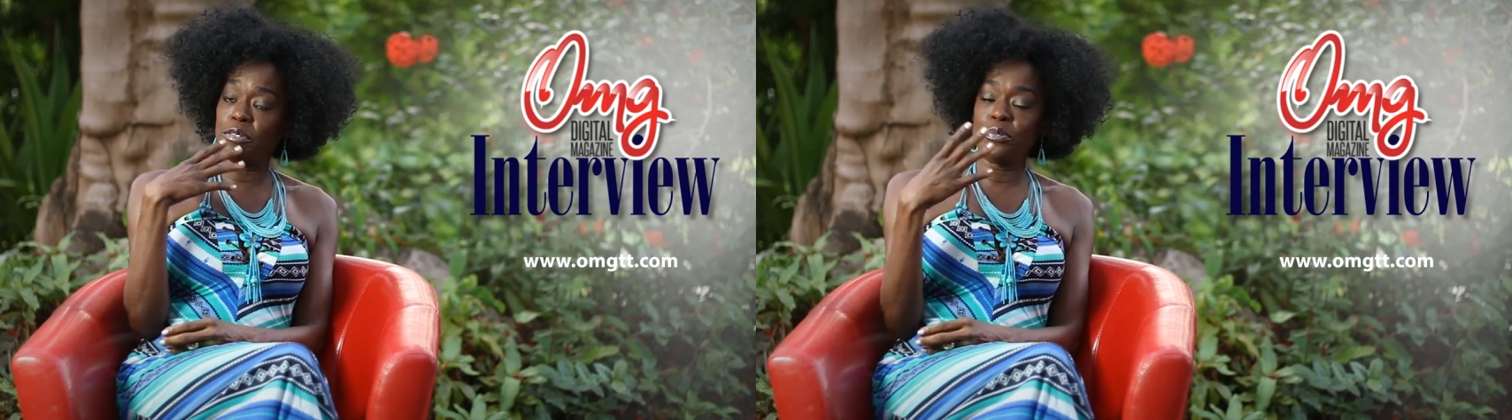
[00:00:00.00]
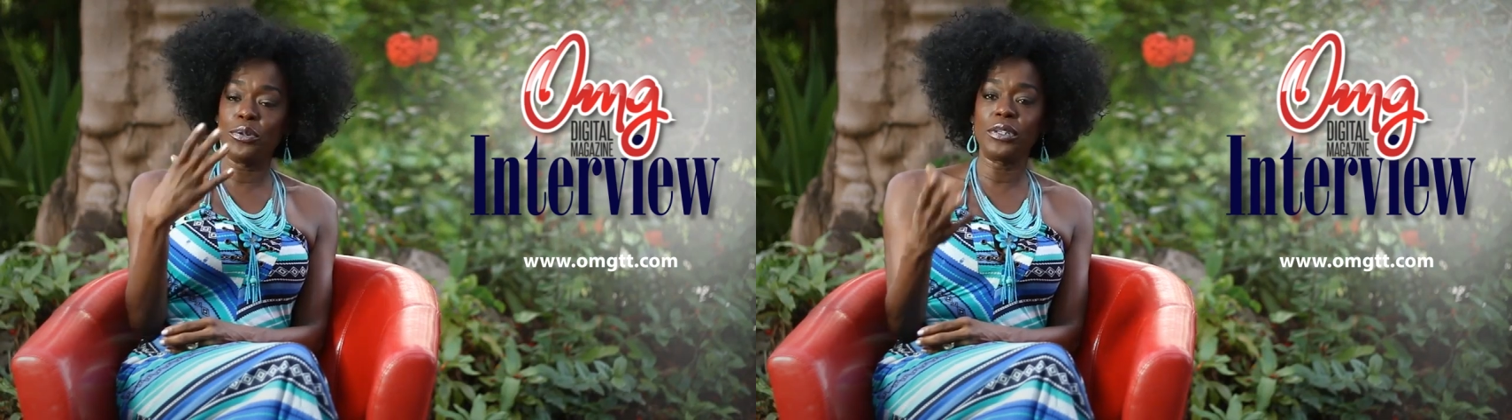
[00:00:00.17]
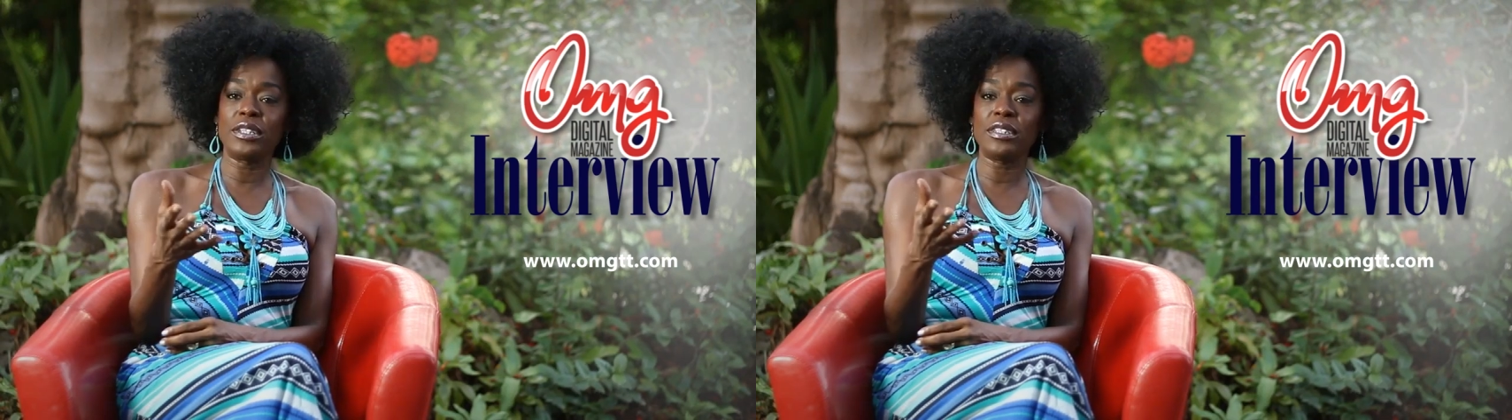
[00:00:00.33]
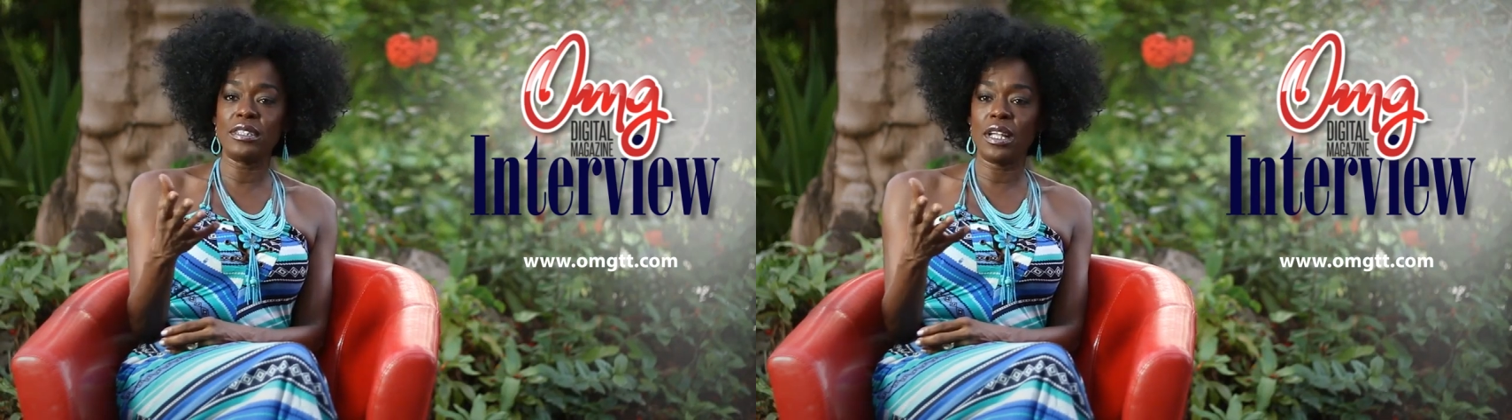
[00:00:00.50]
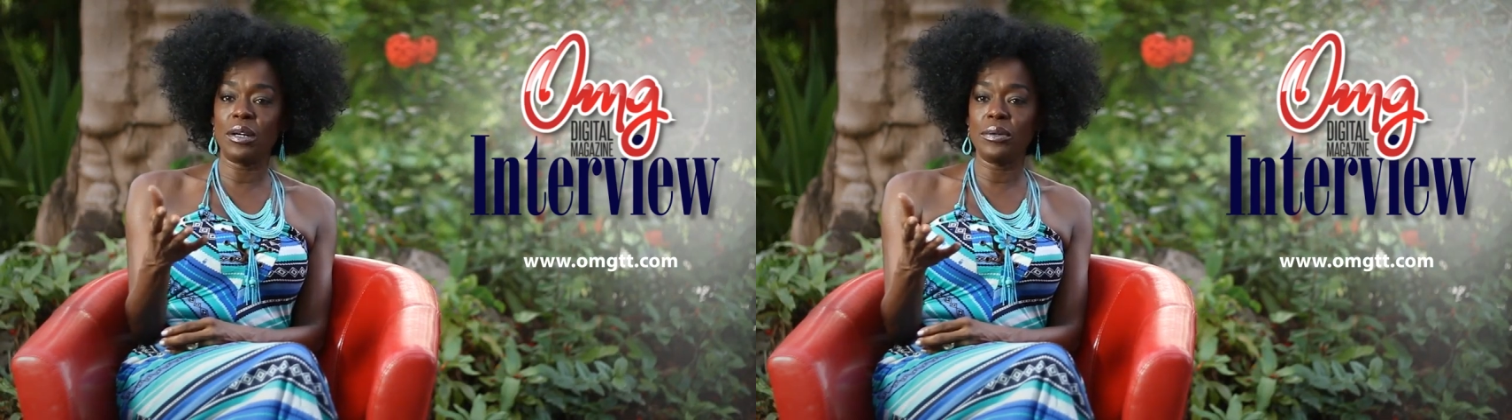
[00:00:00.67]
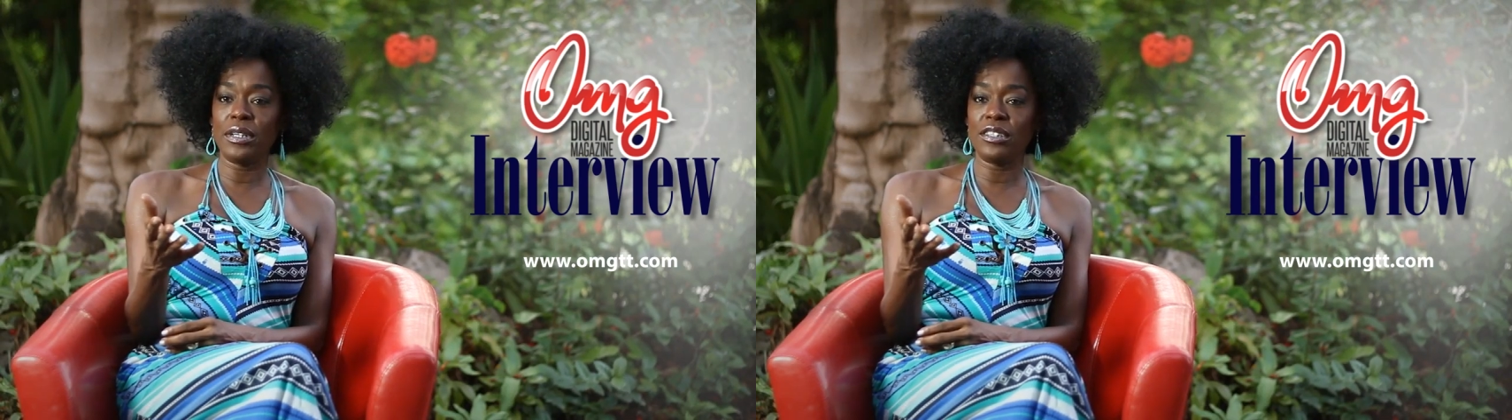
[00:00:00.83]
focus
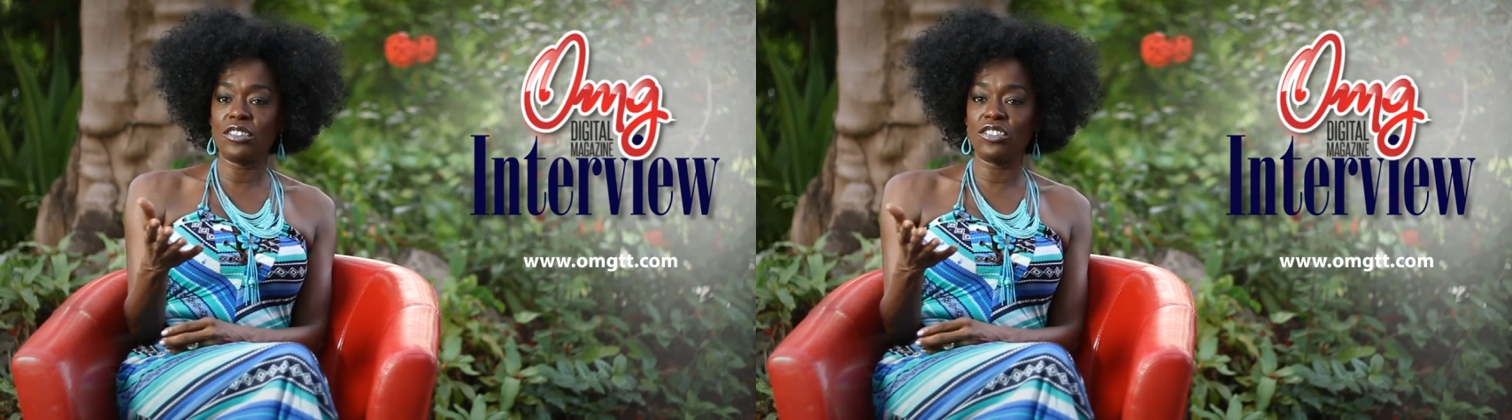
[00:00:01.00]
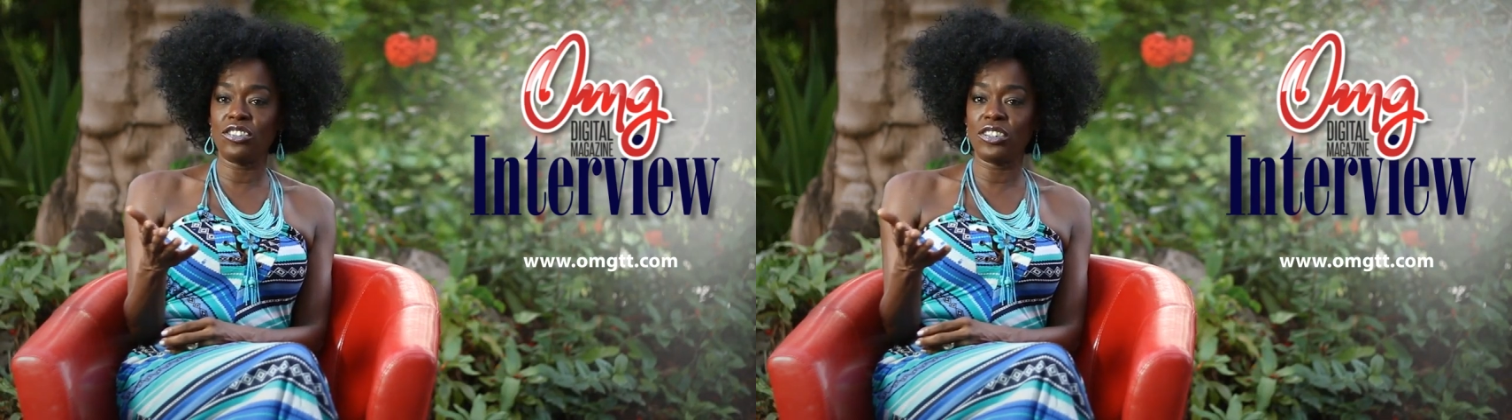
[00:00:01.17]
now is